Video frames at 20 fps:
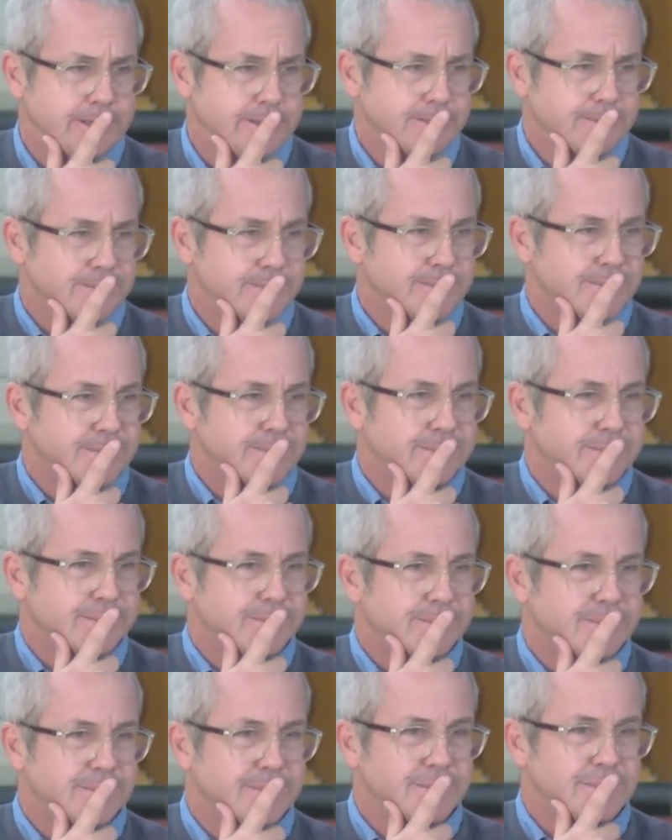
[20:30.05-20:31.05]

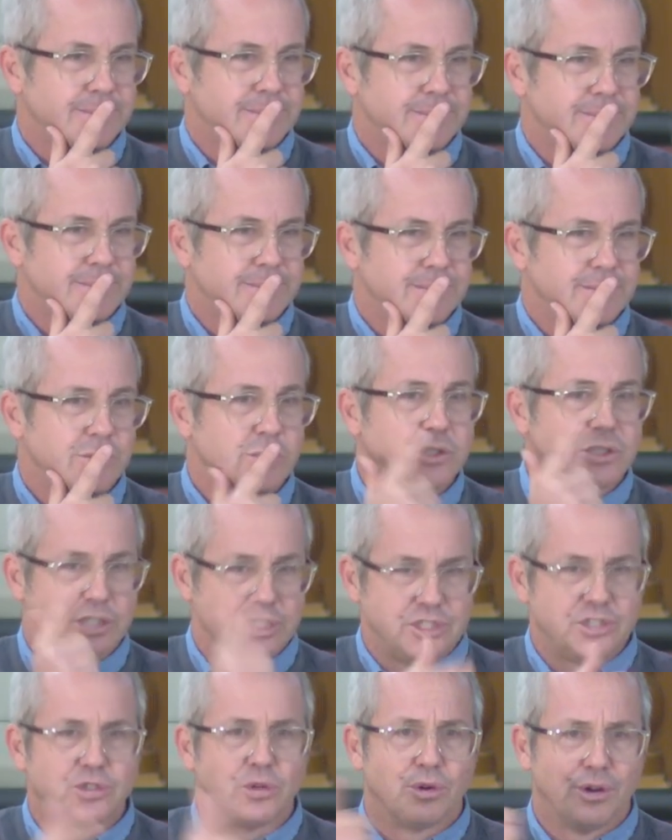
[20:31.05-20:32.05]
It was
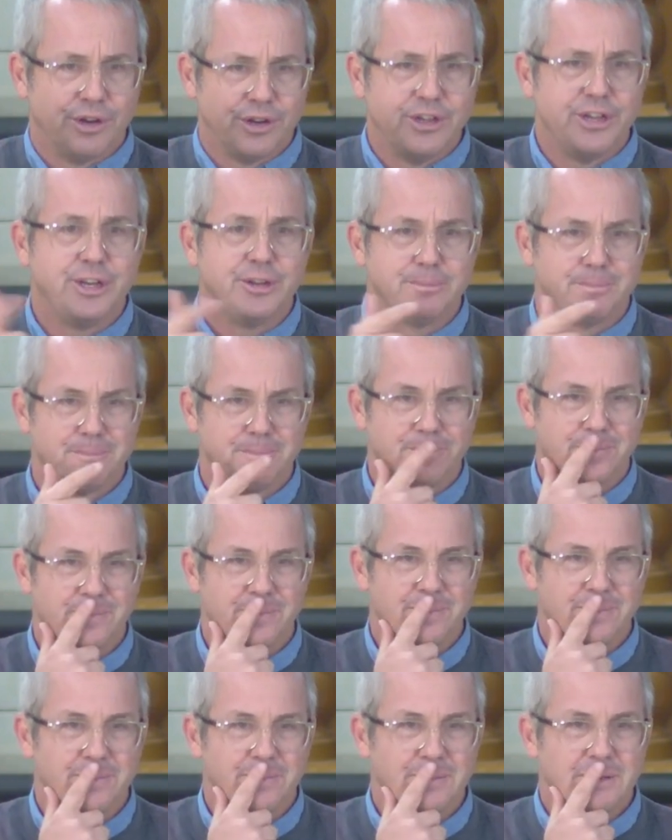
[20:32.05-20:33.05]
Esau and Edom.
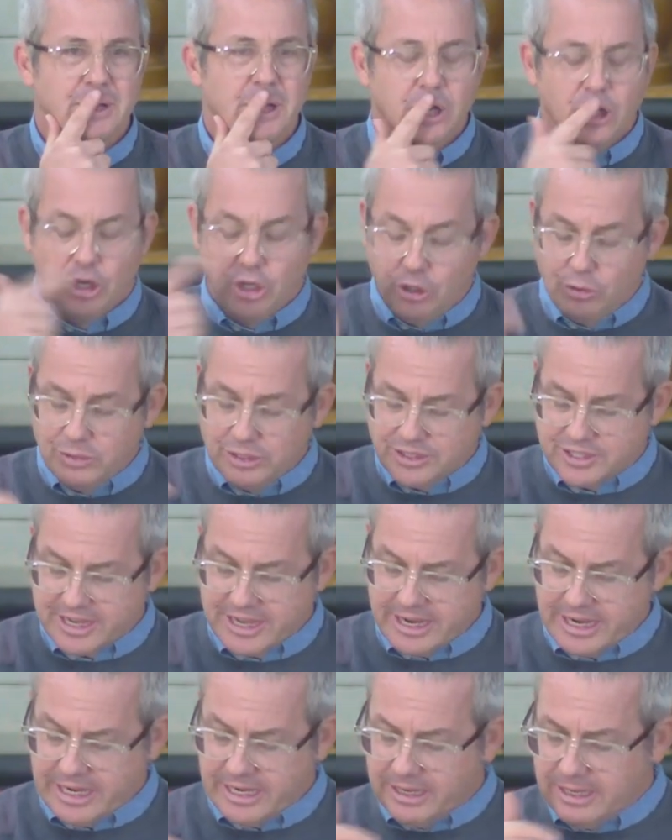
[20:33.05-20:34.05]
Who was
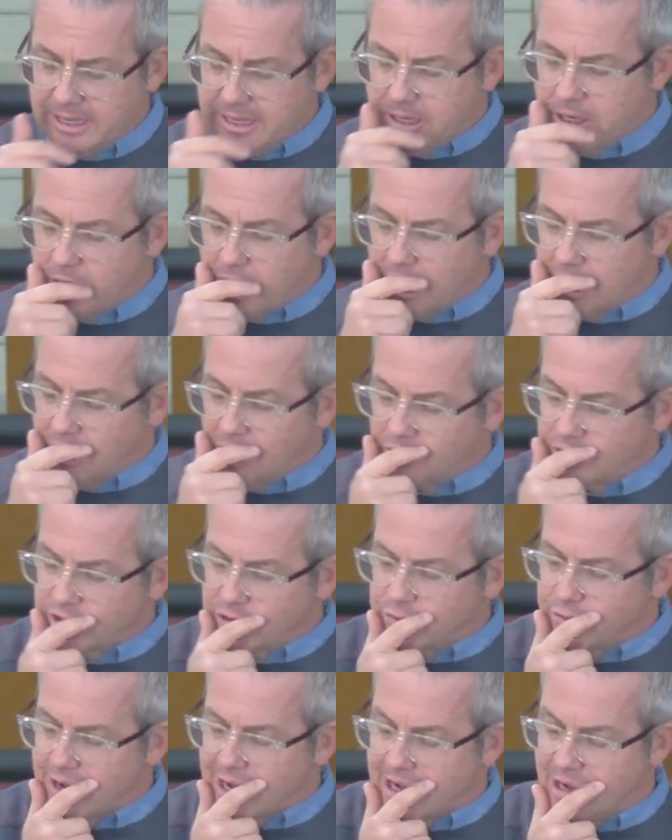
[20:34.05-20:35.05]
there along
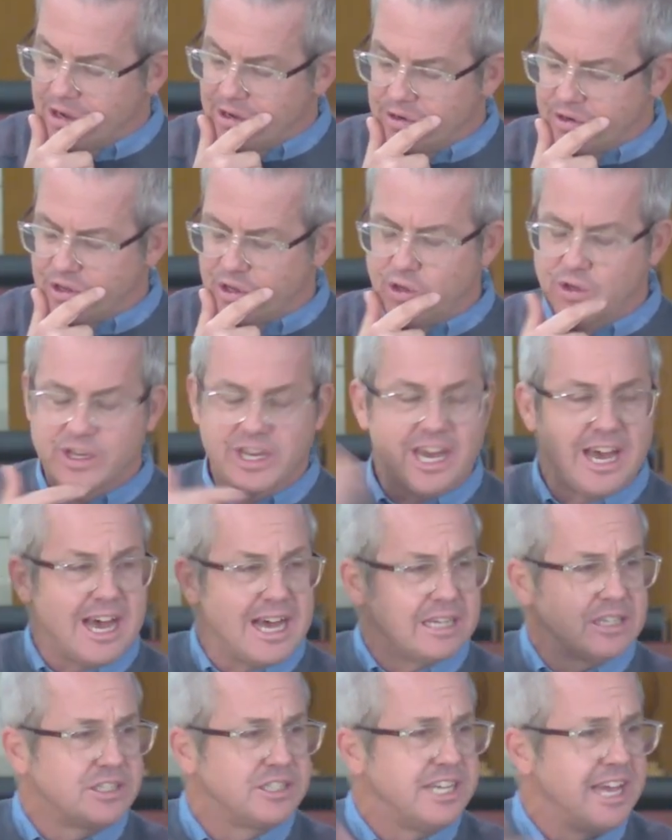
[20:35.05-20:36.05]
the road who
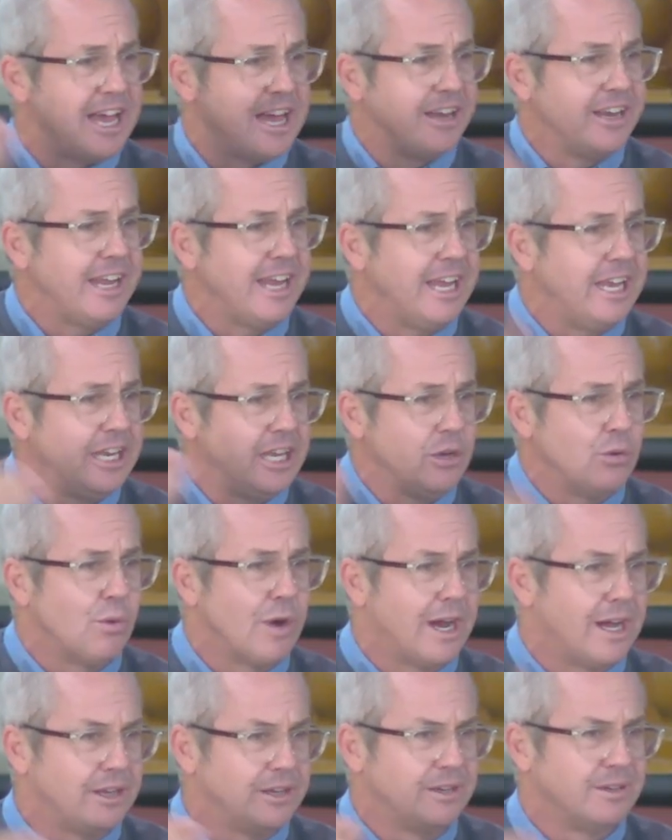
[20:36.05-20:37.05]
cut down
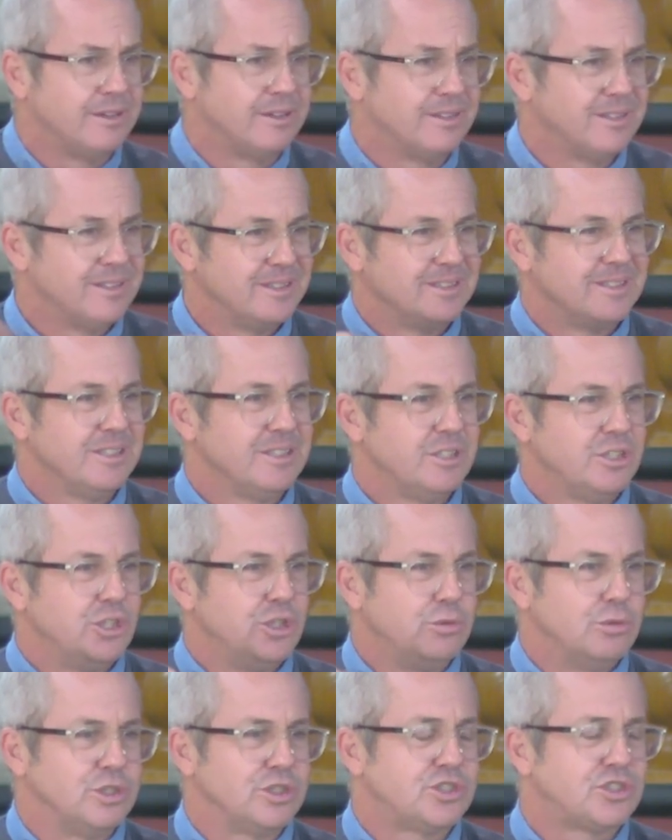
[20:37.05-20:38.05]
anyone
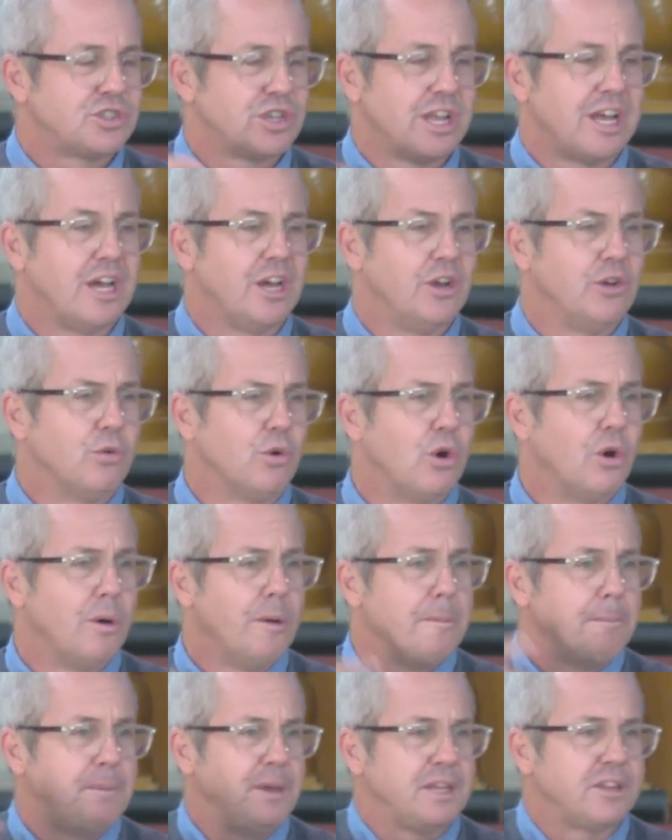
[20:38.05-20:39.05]
who was slow
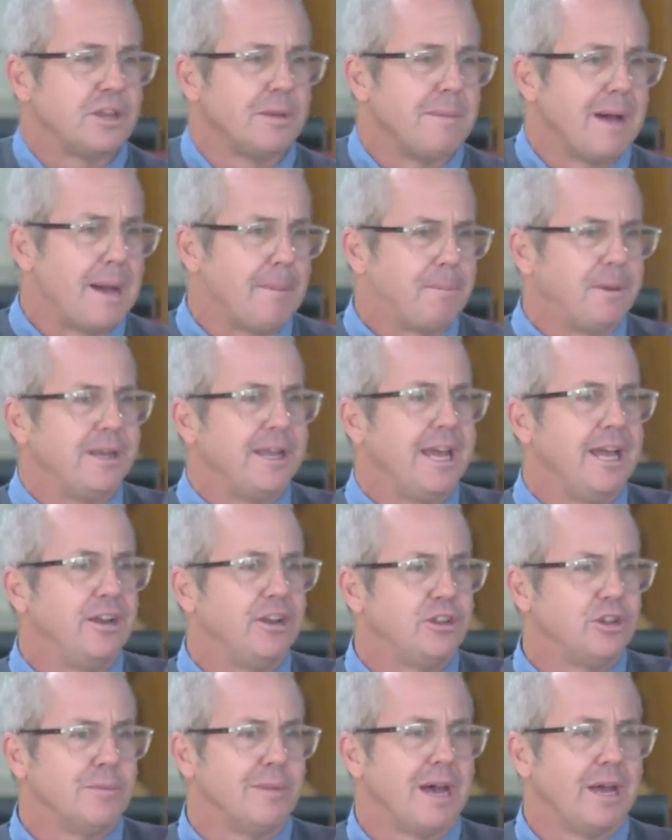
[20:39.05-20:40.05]
or picked them up and
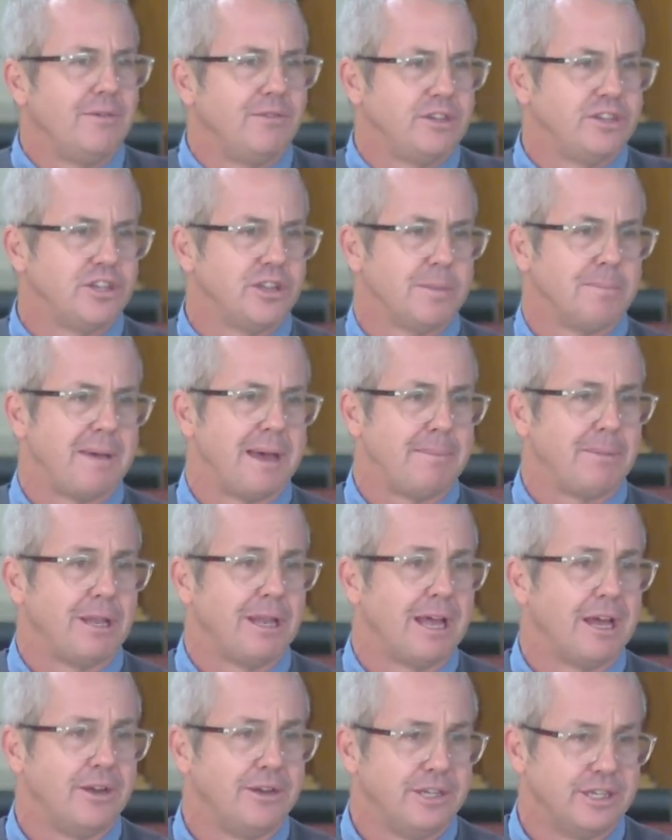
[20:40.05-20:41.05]
handed them over to the
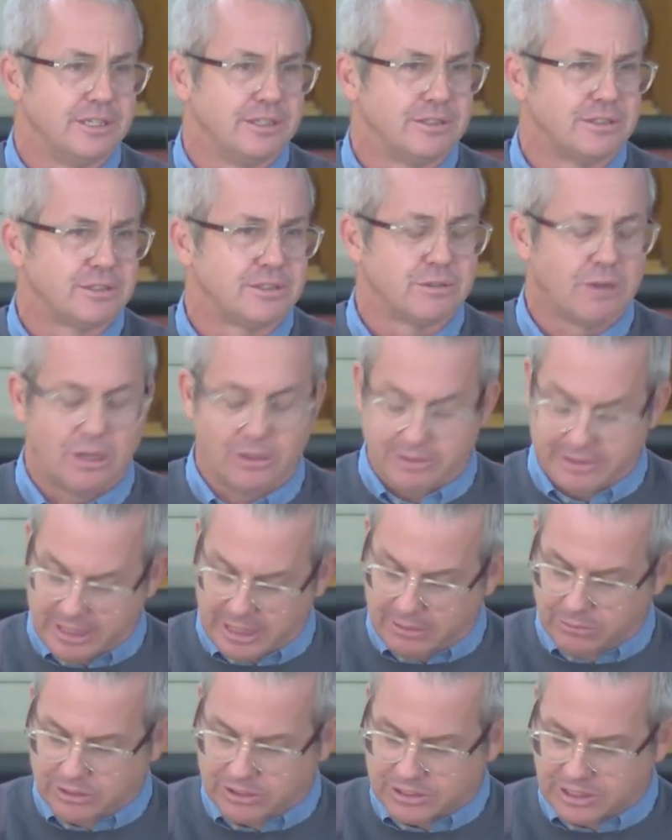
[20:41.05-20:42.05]
Babylonians? Oh,
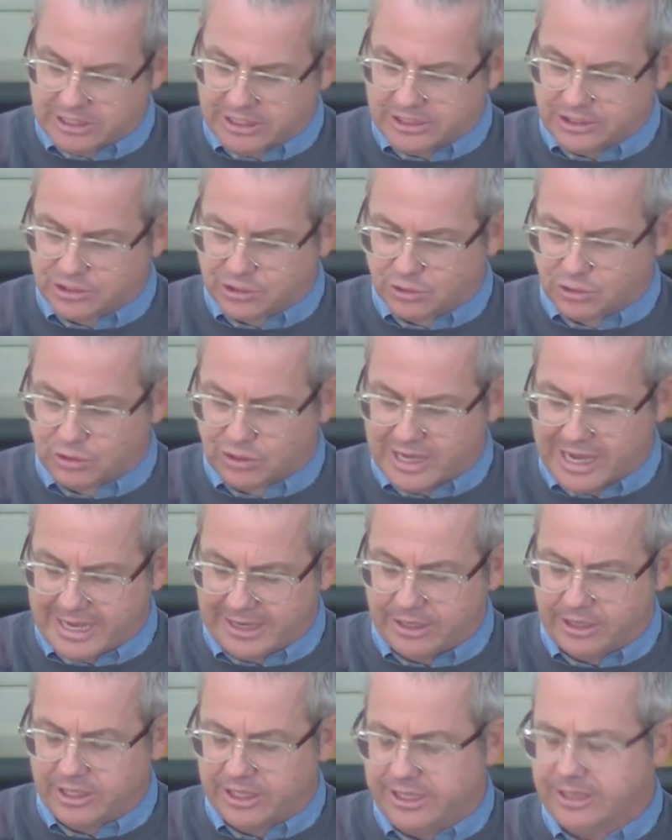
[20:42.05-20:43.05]
there was Esau
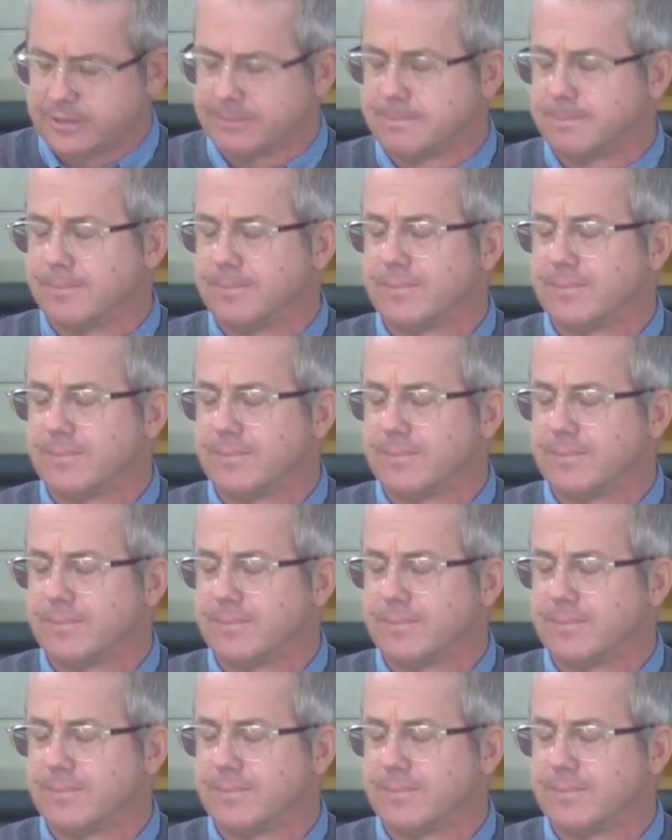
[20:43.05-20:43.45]
and Edom.